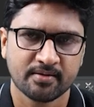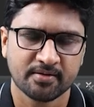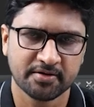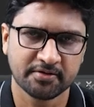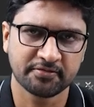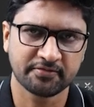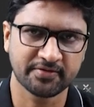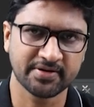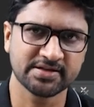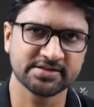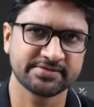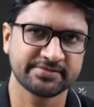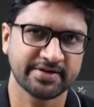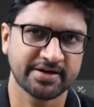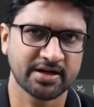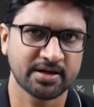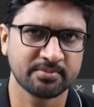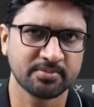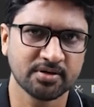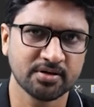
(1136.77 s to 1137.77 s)
reference
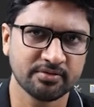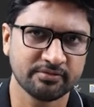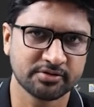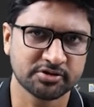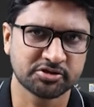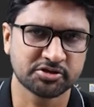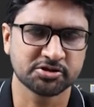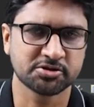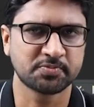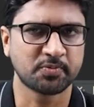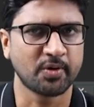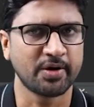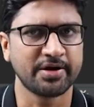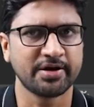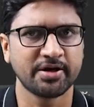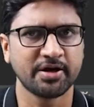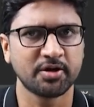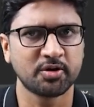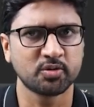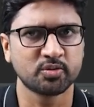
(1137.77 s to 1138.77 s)
variable which is
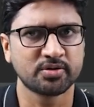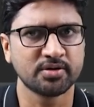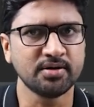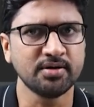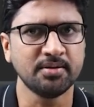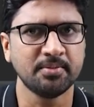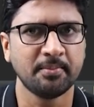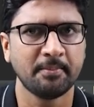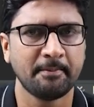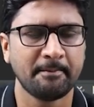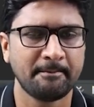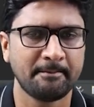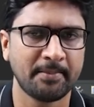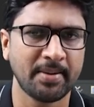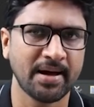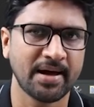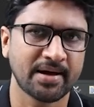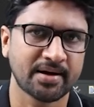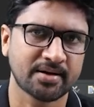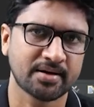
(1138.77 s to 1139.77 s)
pointing to the
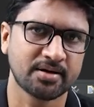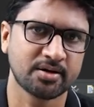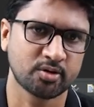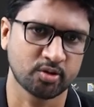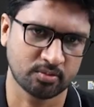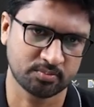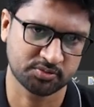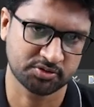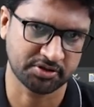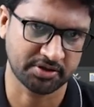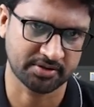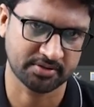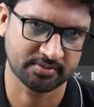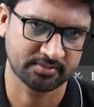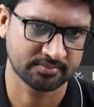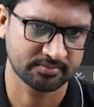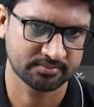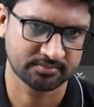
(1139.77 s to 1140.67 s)
parent object,